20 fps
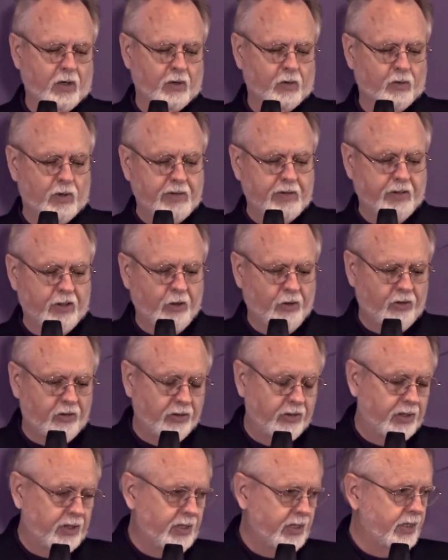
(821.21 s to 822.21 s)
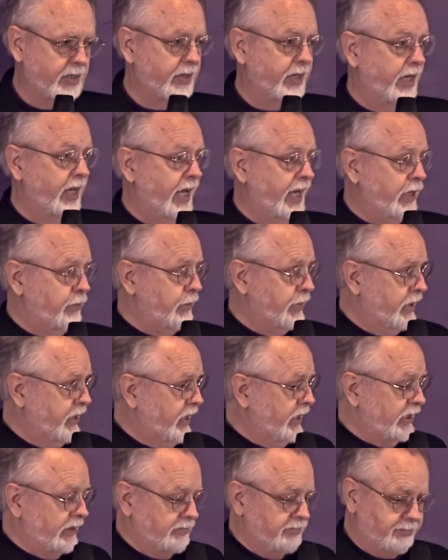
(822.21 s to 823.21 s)
revolution that I had
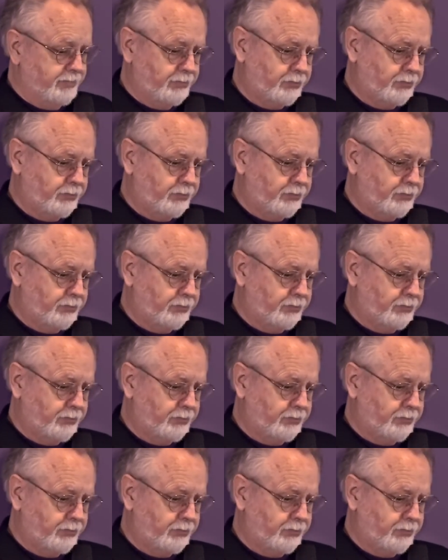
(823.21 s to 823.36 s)
begun.